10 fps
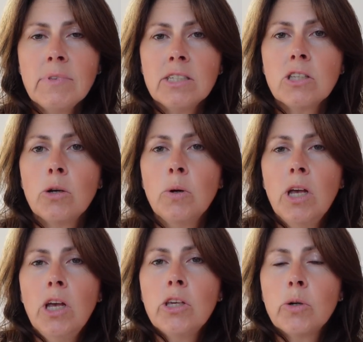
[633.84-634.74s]
So
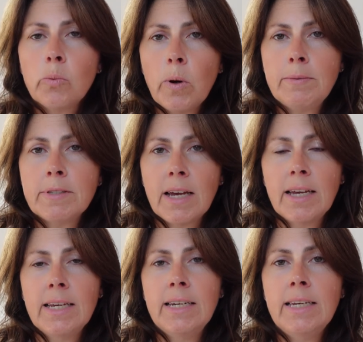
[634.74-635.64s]
your
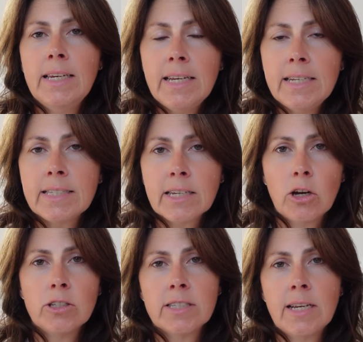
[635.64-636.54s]
website needs to
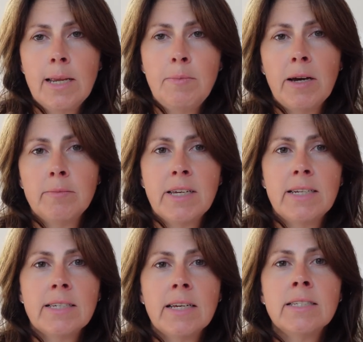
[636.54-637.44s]
constantly be
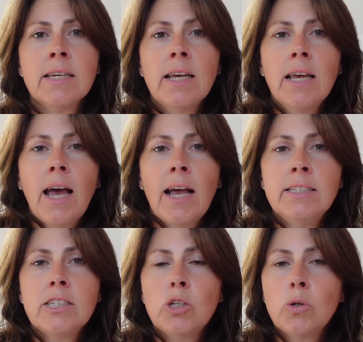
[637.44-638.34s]
updated,
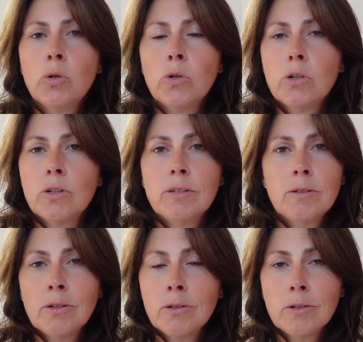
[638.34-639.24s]
and your
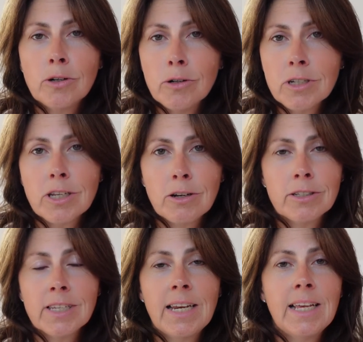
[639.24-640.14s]
Cornerstone
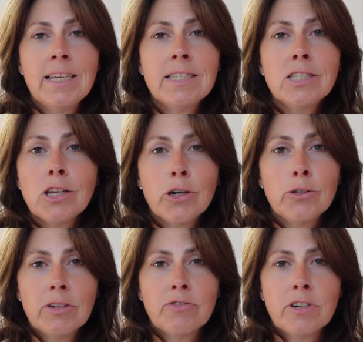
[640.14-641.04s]
content is no
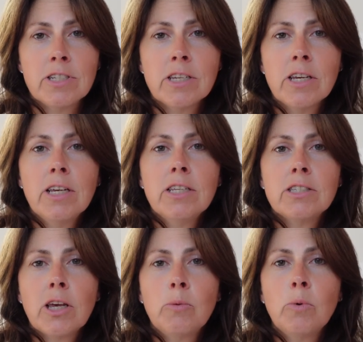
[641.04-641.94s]
different.
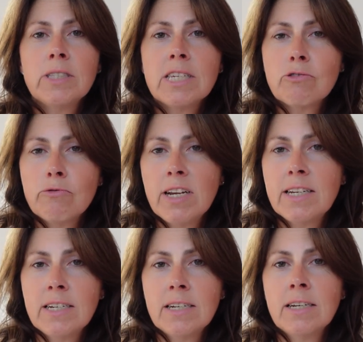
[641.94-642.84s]
So once it's
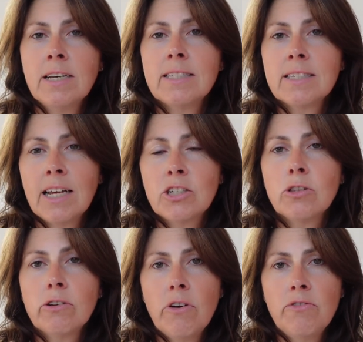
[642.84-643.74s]
written,
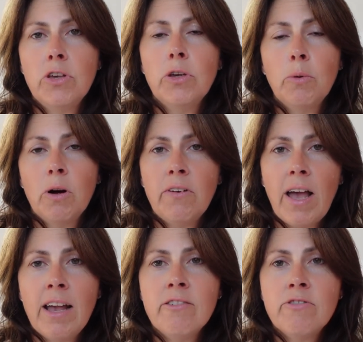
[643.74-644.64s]
schedule a review of
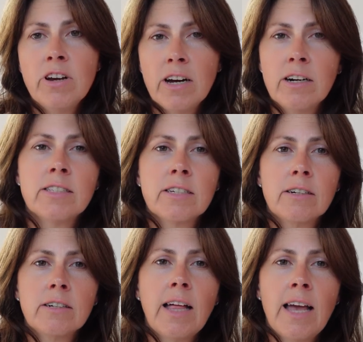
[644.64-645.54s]
every
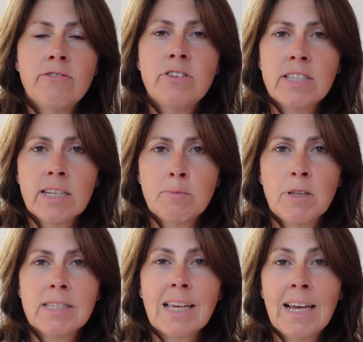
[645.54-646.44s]
article every 6
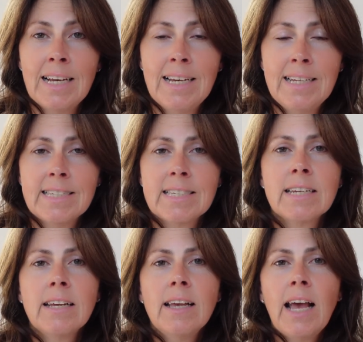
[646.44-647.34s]
months at least.
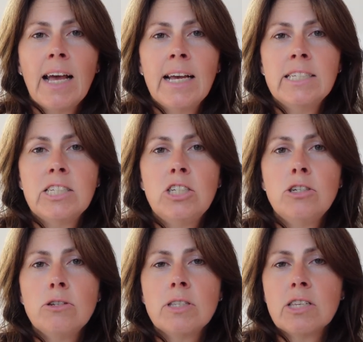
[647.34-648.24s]
And
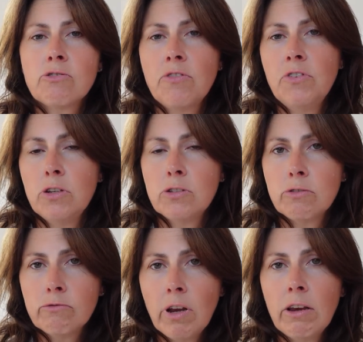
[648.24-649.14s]
use this review to
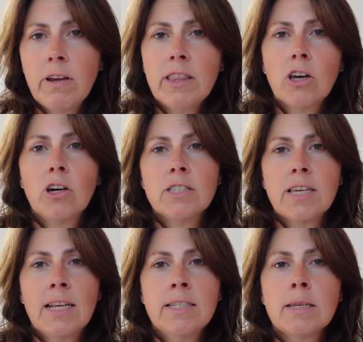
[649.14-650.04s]
reread the
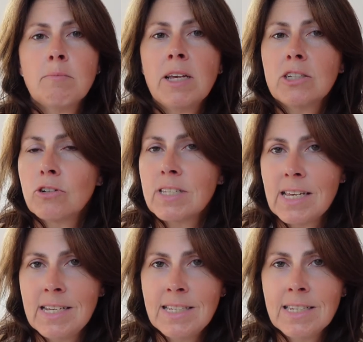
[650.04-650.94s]
content, make sure it's
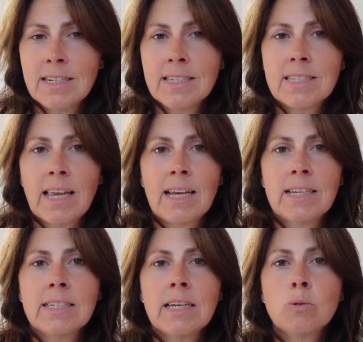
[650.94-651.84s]
easy to
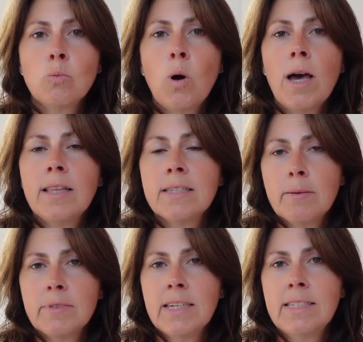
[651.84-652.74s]
understand, as well as
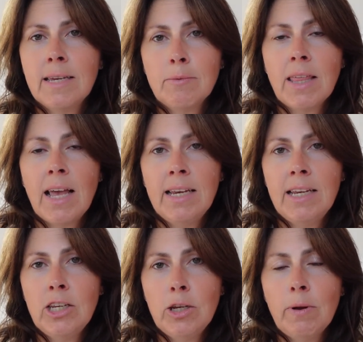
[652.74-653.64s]
updating it with any
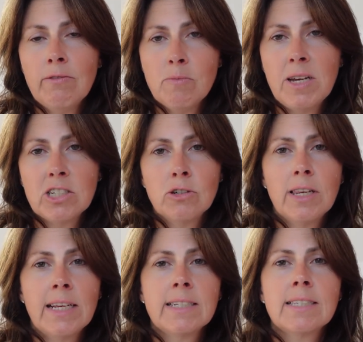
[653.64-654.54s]
new information or
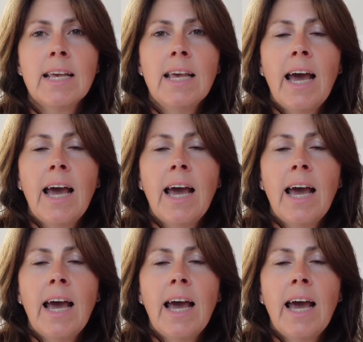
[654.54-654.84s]
links.